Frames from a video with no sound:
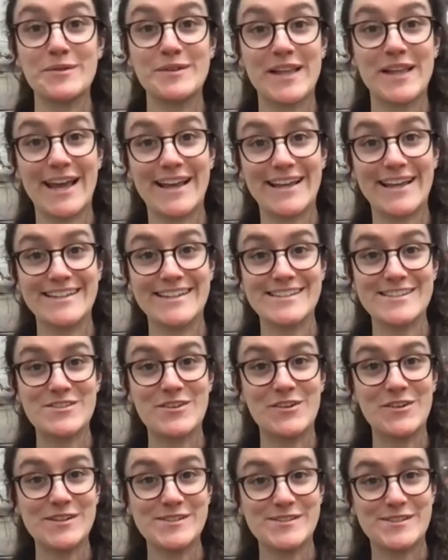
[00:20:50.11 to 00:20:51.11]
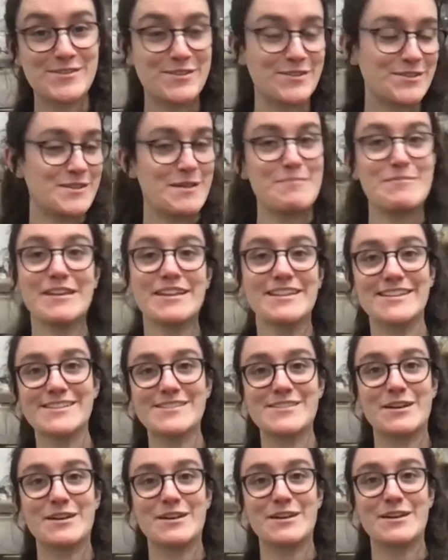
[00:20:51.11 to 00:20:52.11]
Like it's not something that's
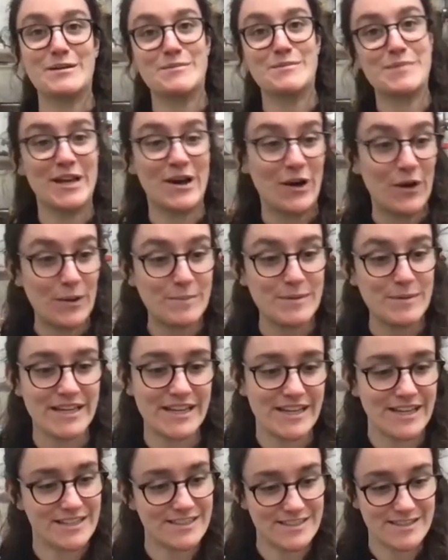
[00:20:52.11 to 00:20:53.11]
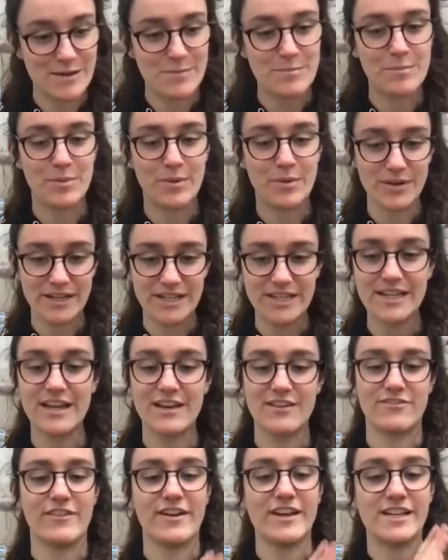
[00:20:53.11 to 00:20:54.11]
going to be a hobby. At some point,
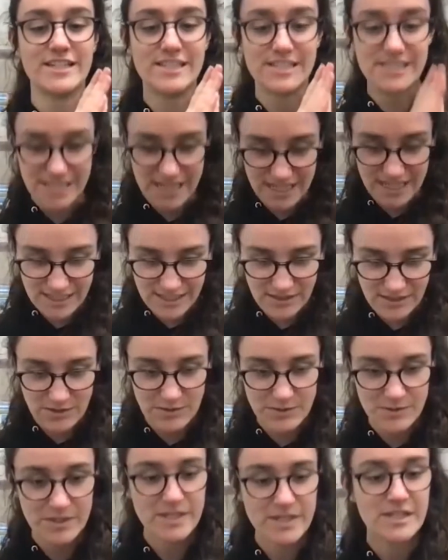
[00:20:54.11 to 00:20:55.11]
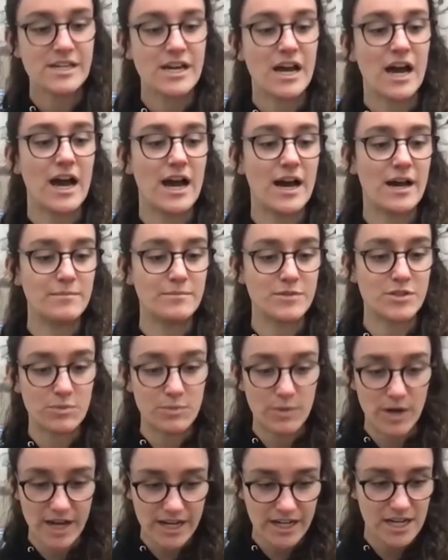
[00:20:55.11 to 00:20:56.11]
if I continue to
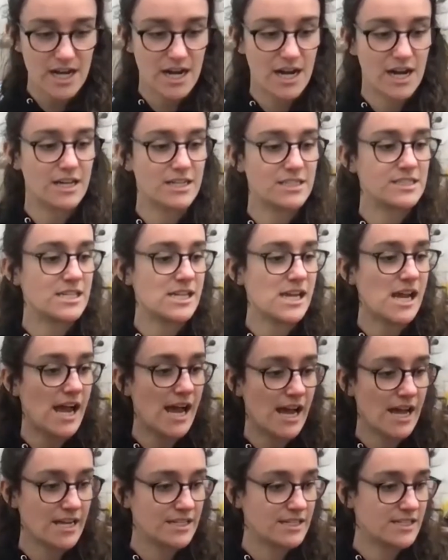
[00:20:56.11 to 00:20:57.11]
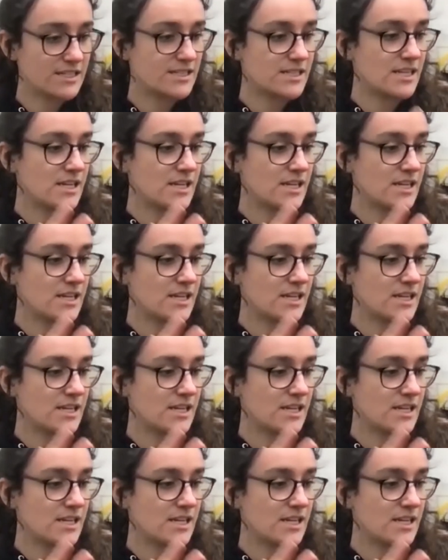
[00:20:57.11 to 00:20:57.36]
work hard and